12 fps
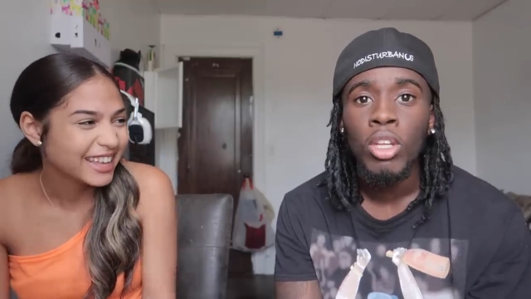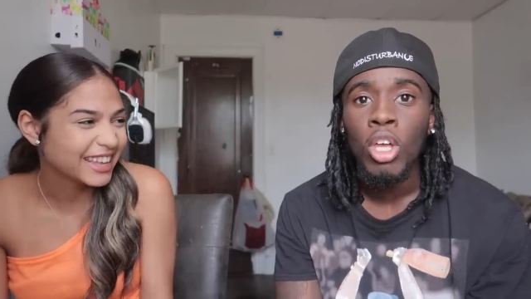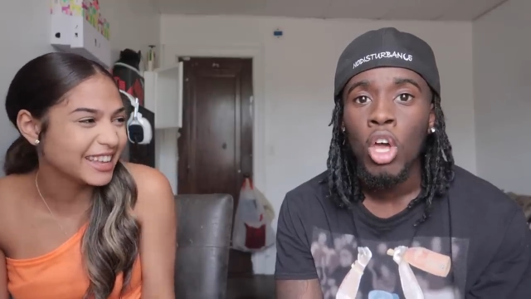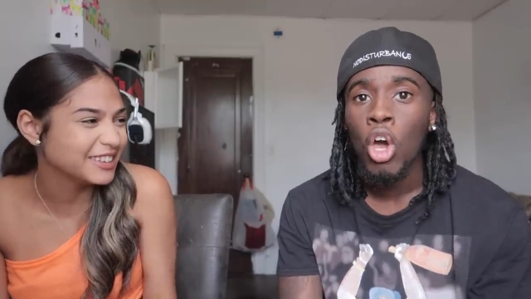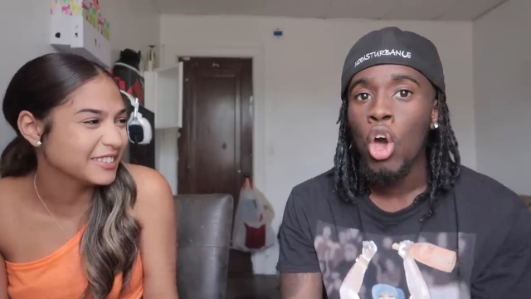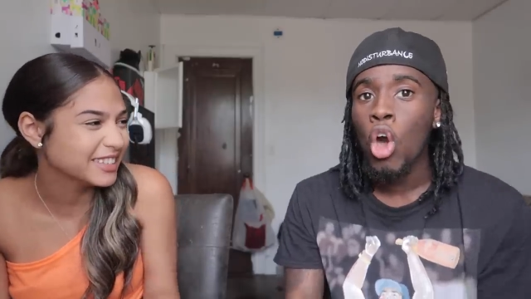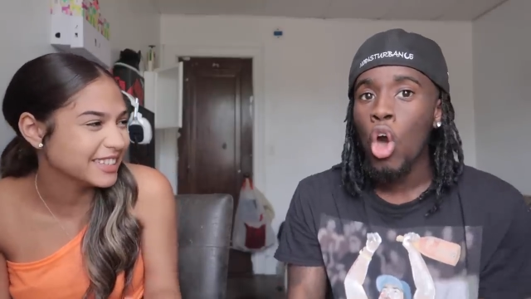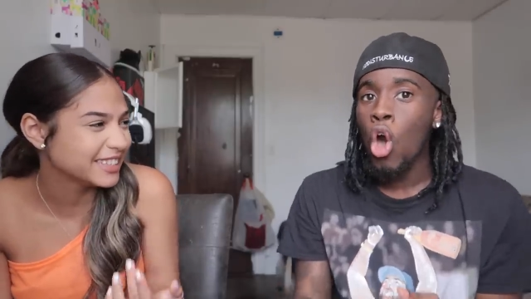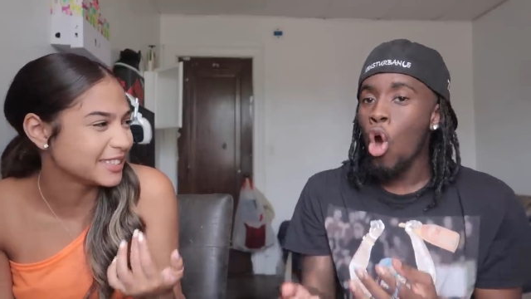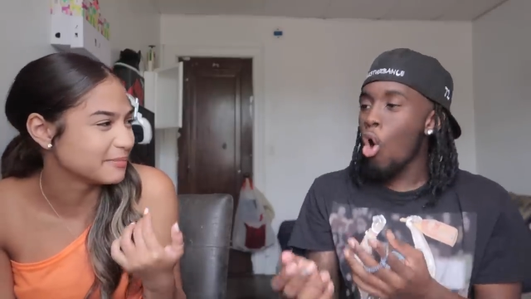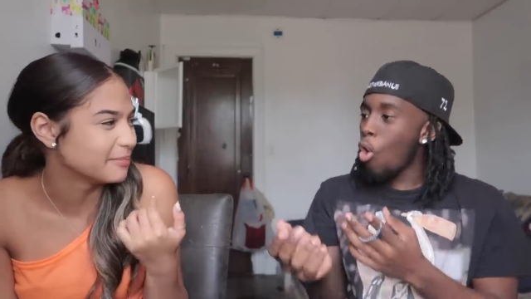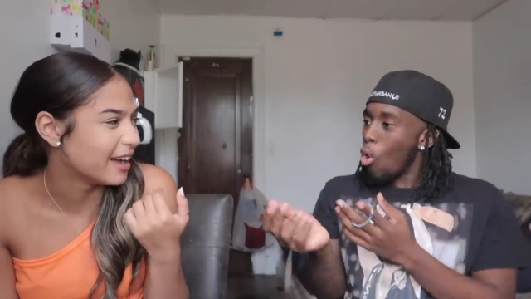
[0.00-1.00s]
Speaker 1: Can you at
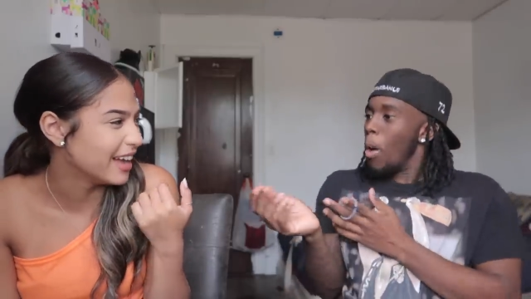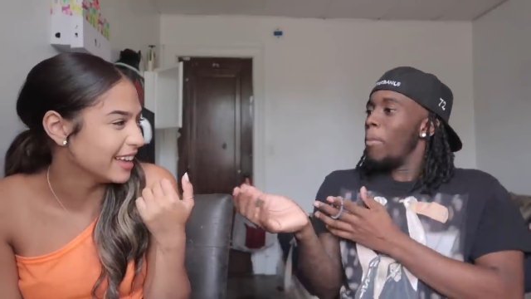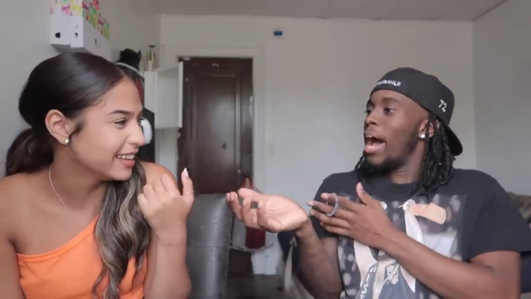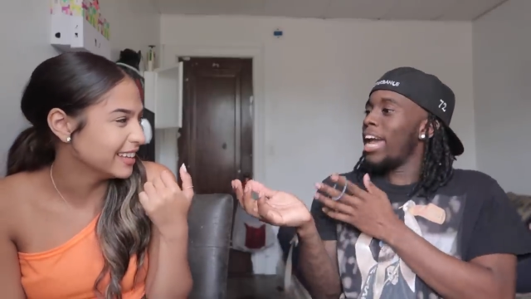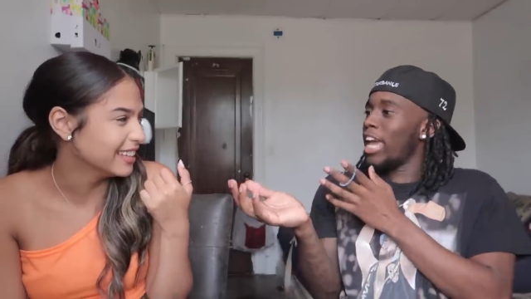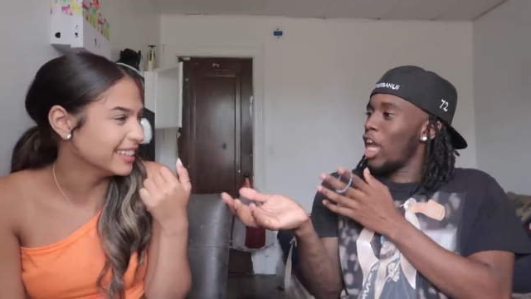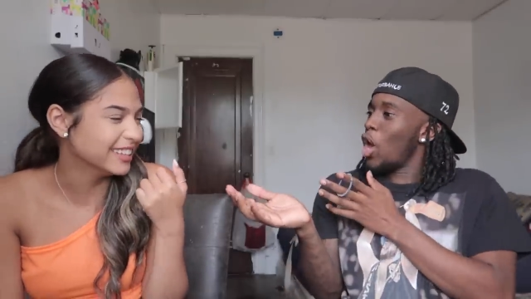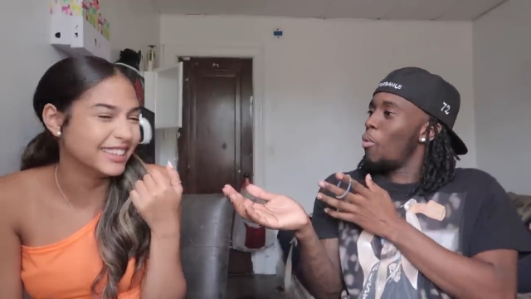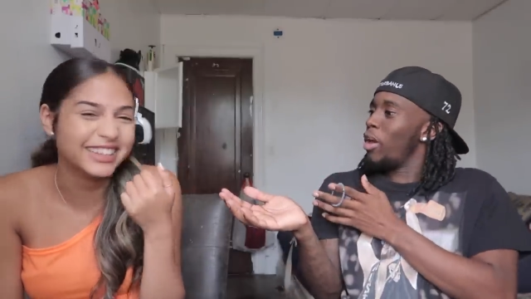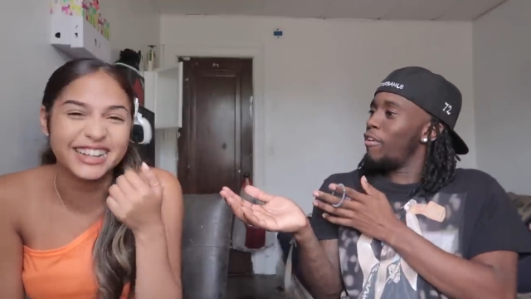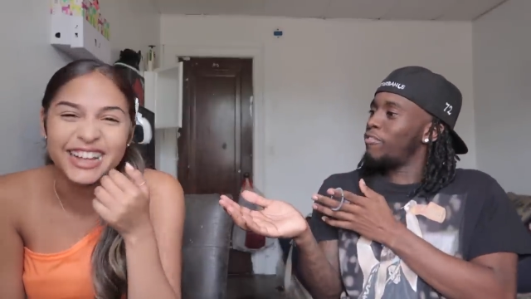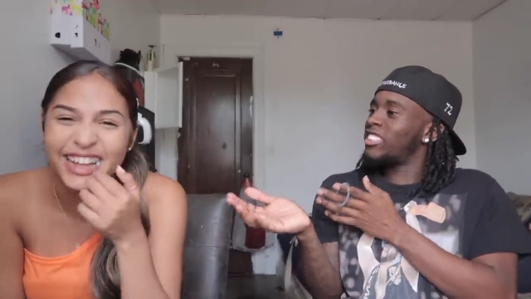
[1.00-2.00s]
Who am I here
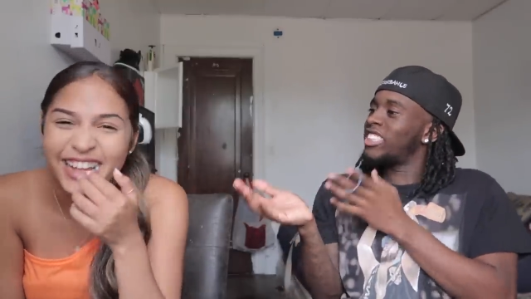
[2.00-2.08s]
with